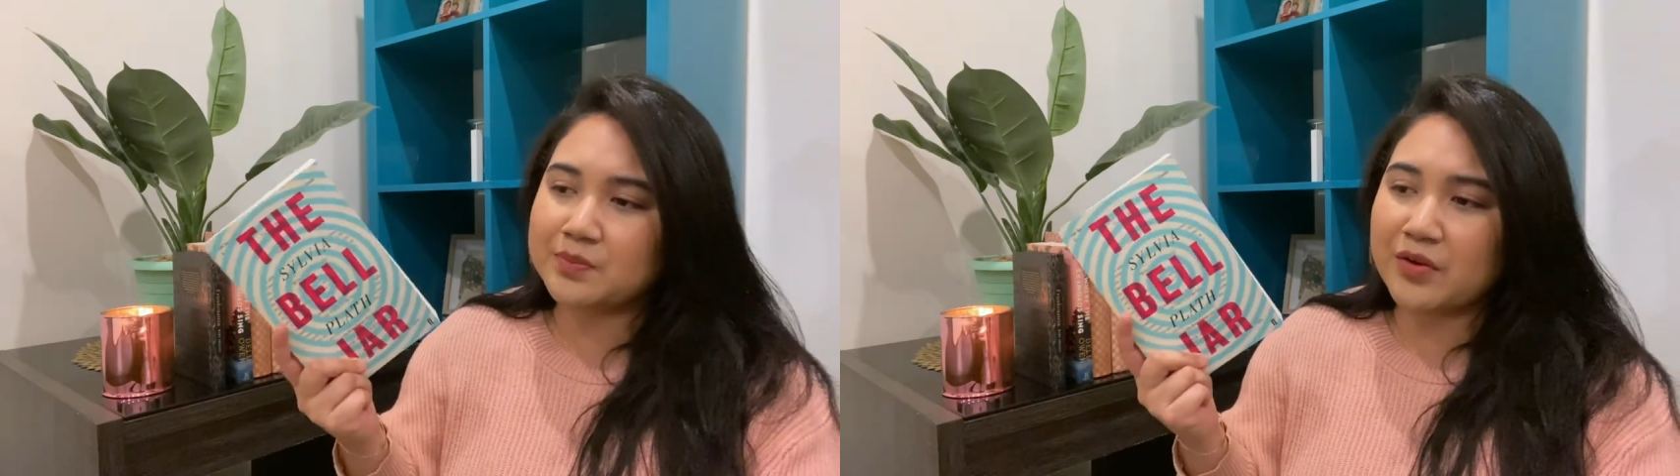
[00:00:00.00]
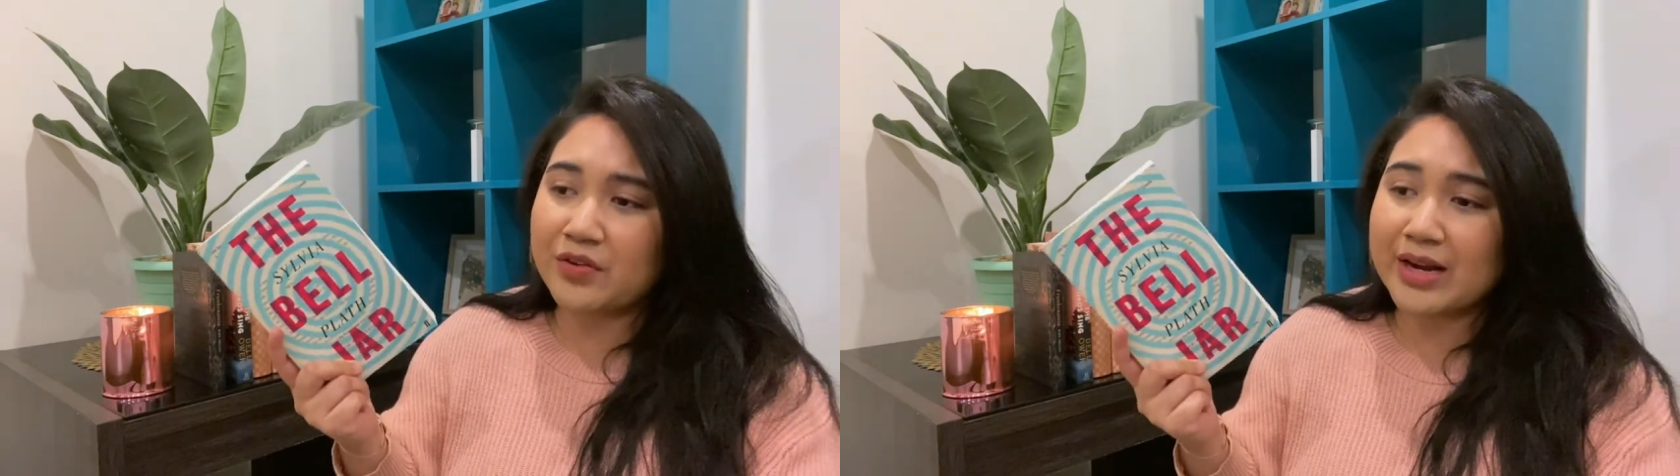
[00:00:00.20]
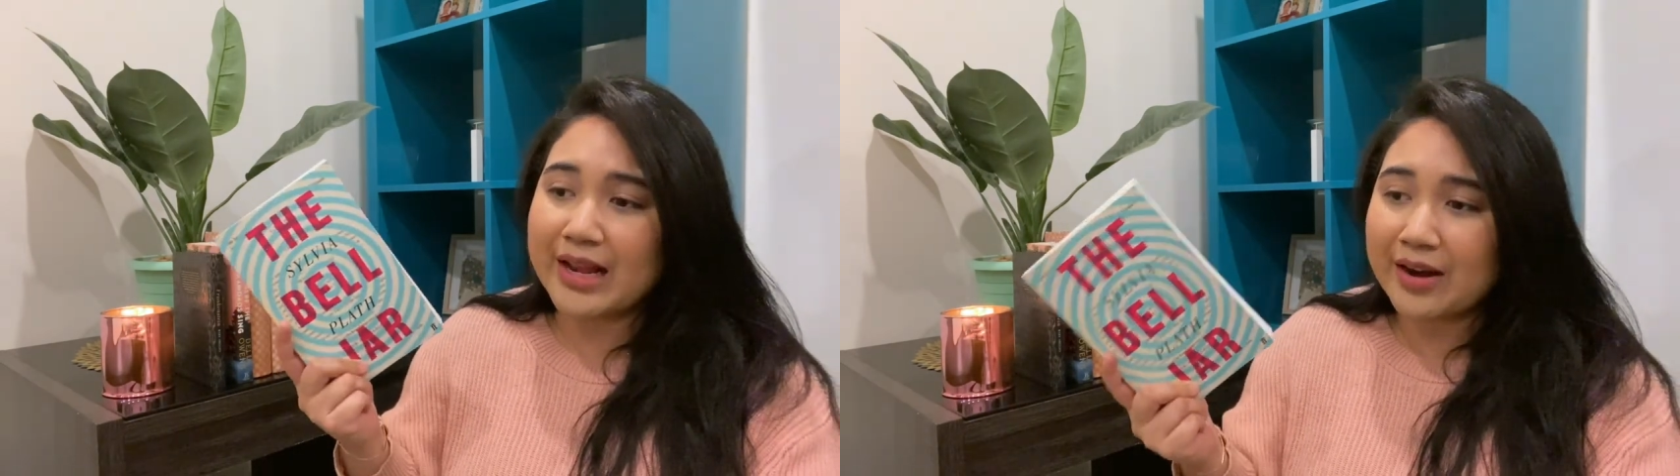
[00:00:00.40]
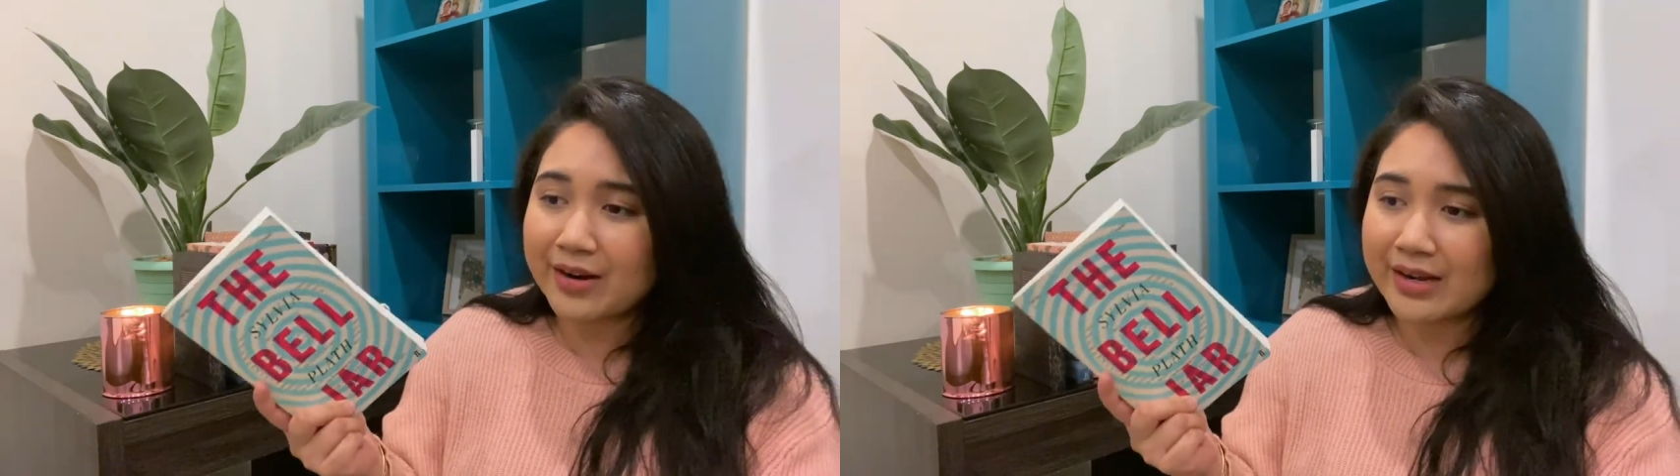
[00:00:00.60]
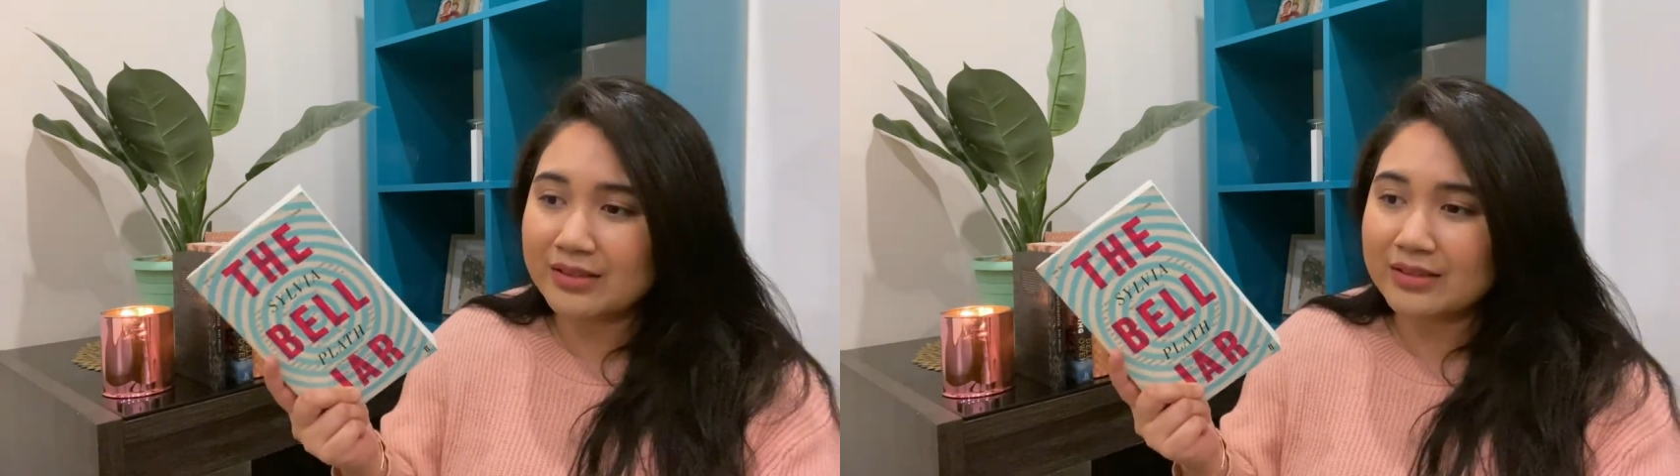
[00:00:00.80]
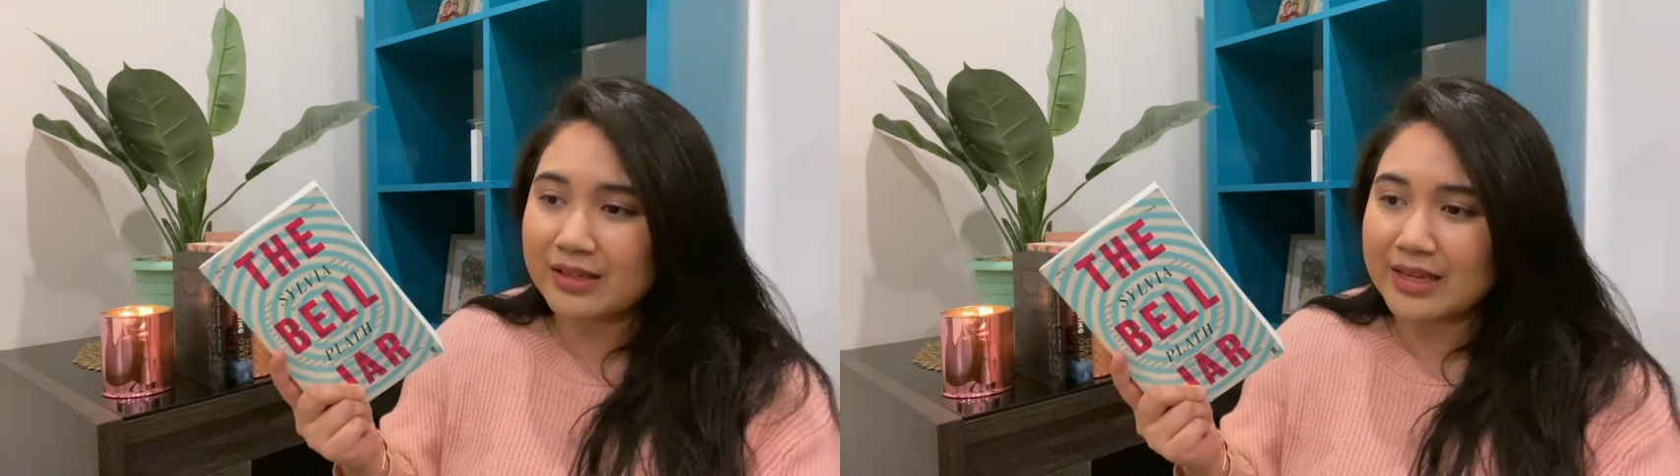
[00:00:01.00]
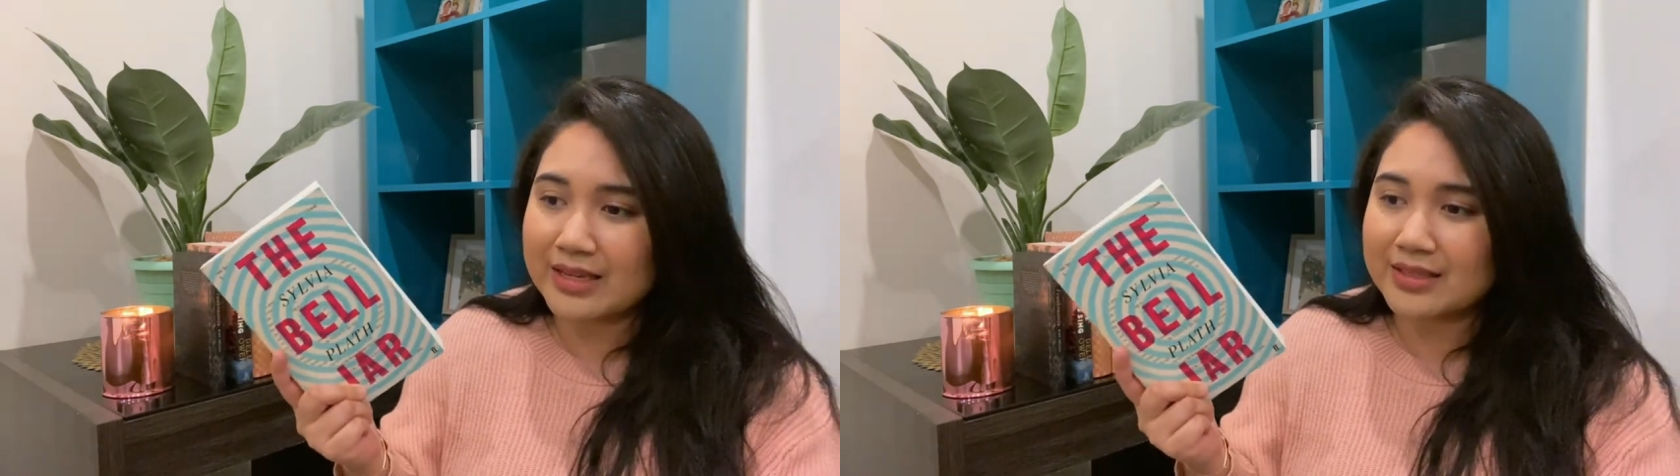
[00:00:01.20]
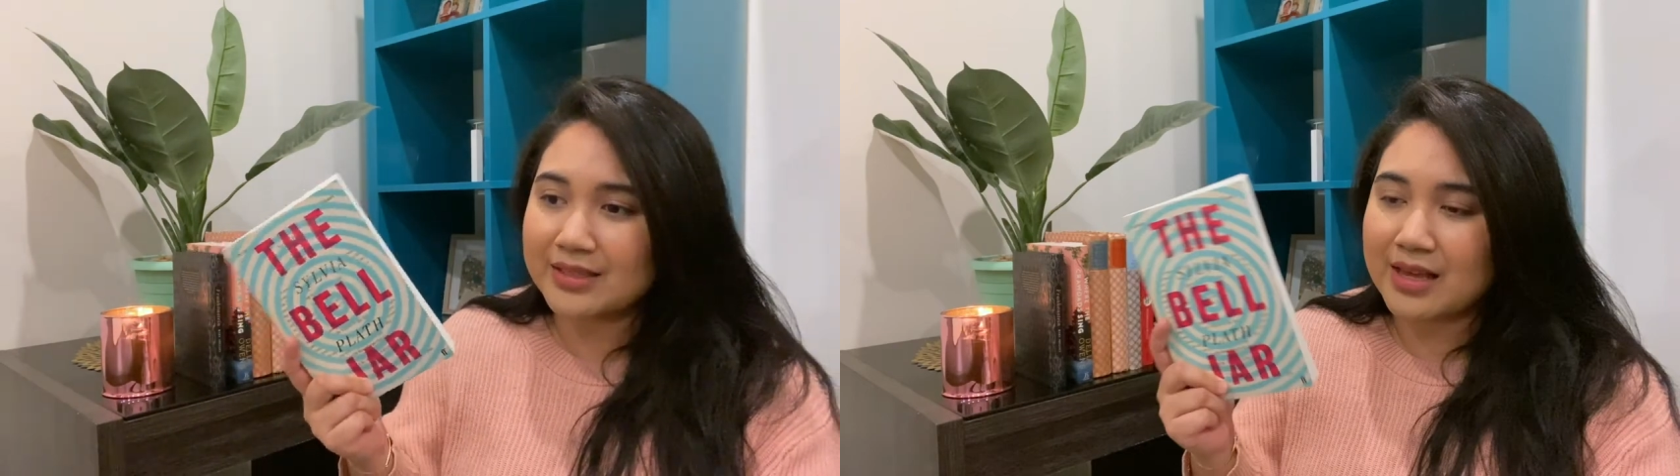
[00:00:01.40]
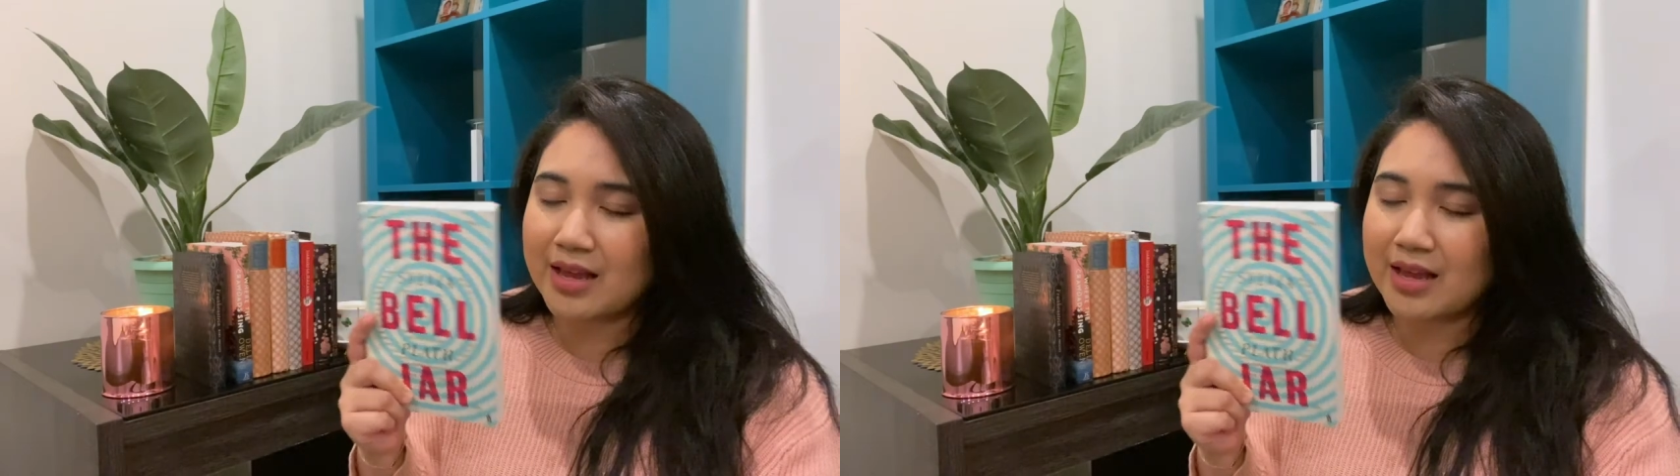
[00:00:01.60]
my friend Ariel is